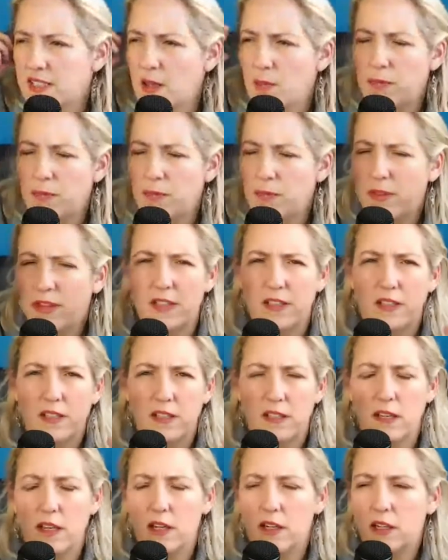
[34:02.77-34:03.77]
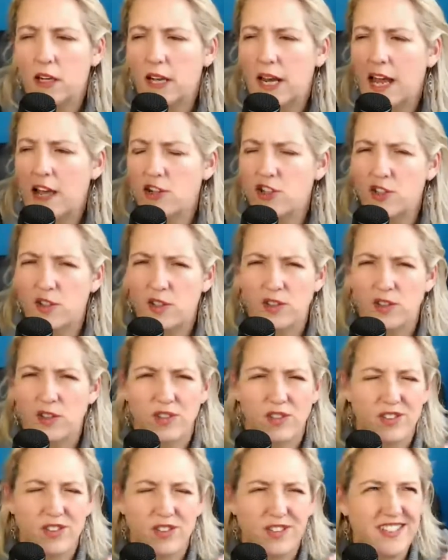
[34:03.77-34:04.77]
something that allows you
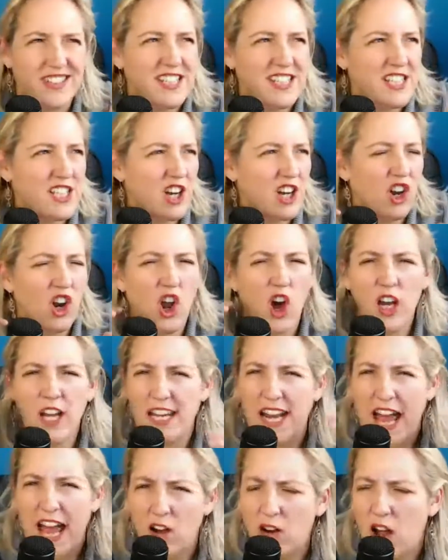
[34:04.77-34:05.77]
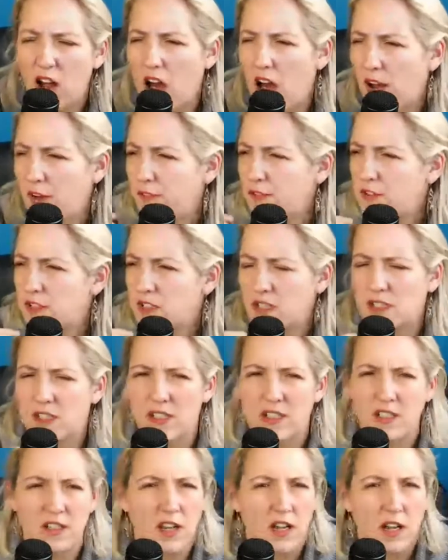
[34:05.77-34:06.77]
to lock it out
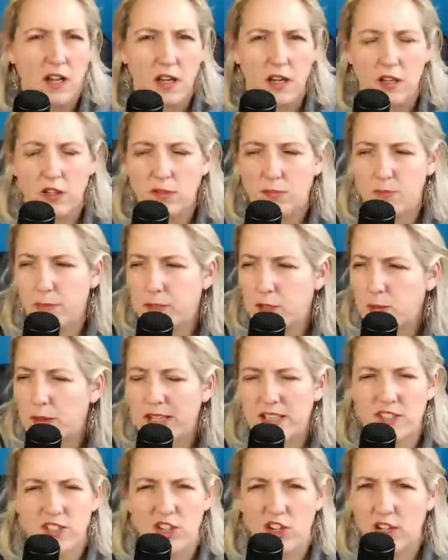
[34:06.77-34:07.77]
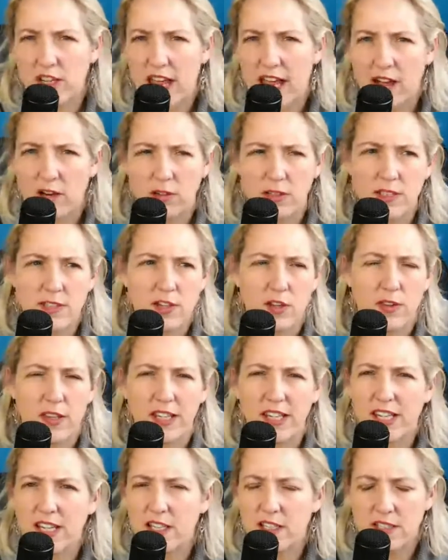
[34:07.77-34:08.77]
after between certain hours so
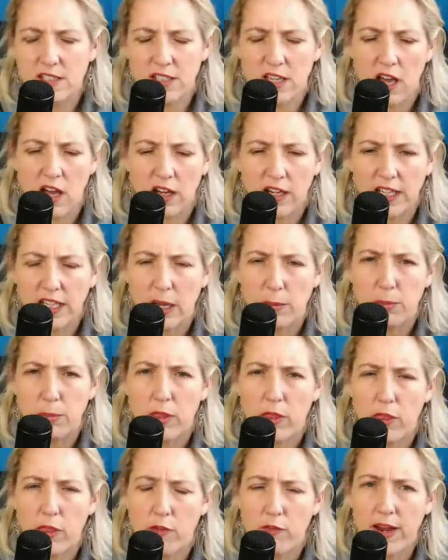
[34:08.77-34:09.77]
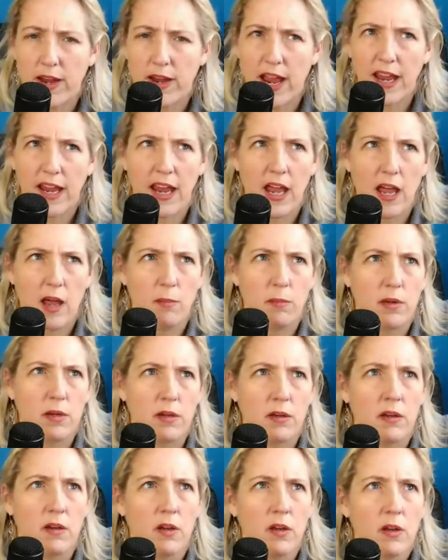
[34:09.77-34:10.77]
that kids can't get up at 3 a.m.
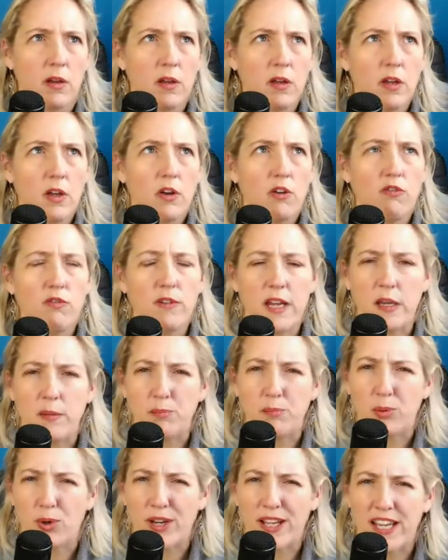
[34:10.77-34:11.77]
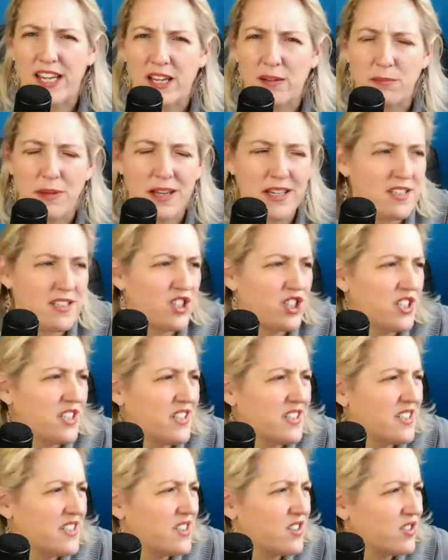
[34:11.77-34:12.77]
and read bullying
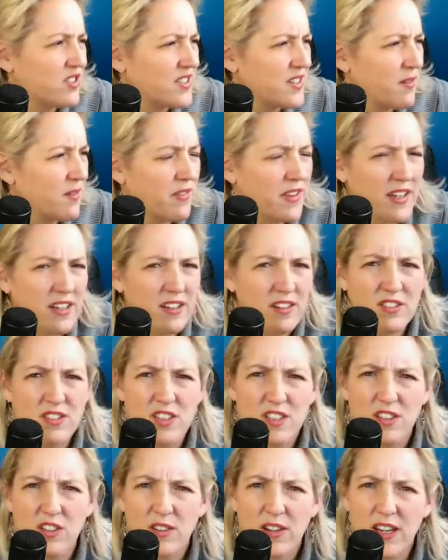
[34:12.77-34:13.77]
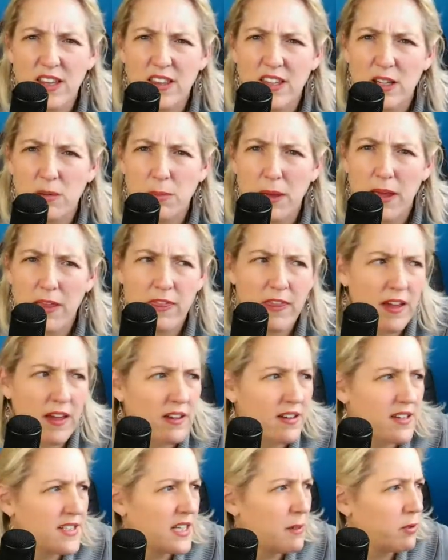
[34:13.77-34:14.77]
messages or something. Do you know anything about that?
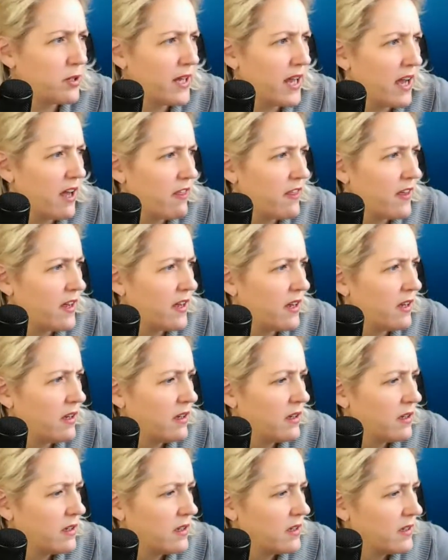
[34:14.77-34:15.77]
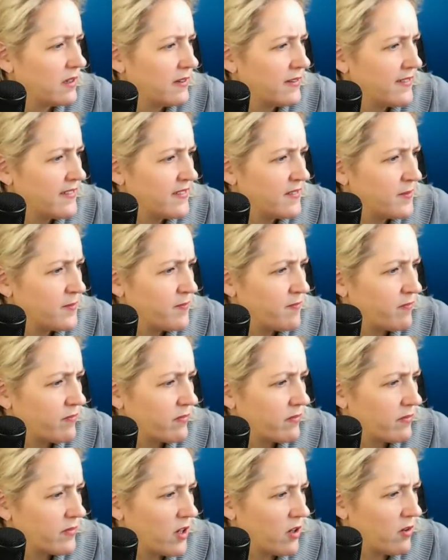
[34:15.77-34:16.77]
Does anybody out there
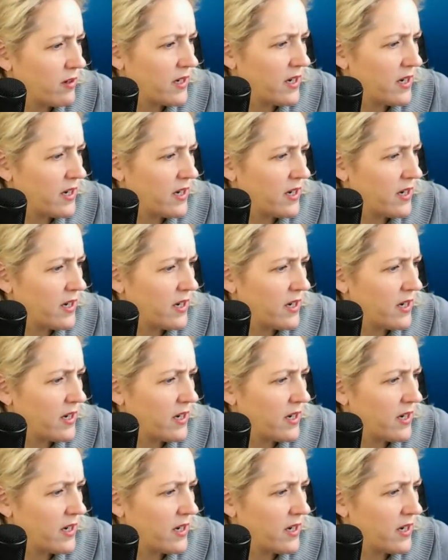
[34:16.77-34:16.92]
know